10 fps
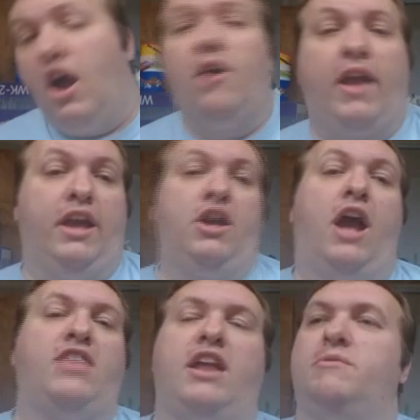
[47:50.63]
Okay. I
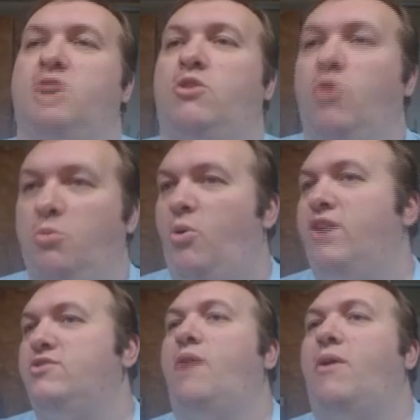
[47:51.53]
thought it was a group one,
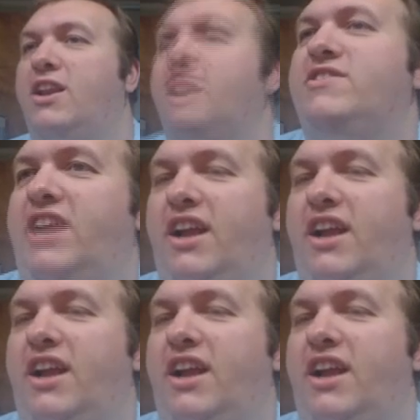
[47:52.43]
so I wanted to double check.